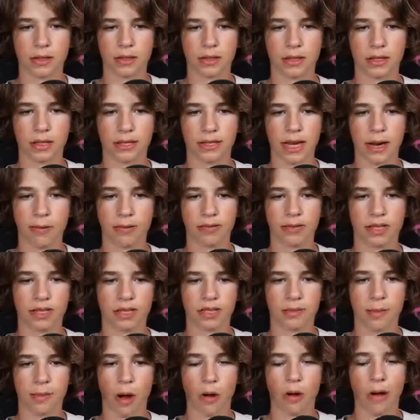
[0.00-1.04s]
this guy wants to
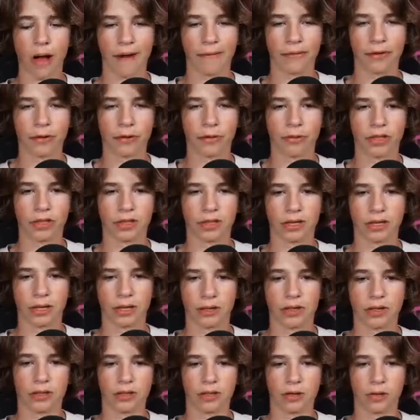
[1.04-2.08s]
smoke after we just
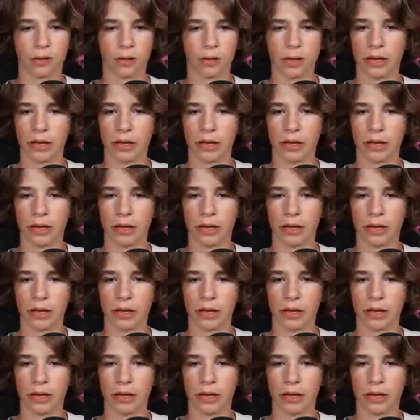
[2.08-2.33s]
smoked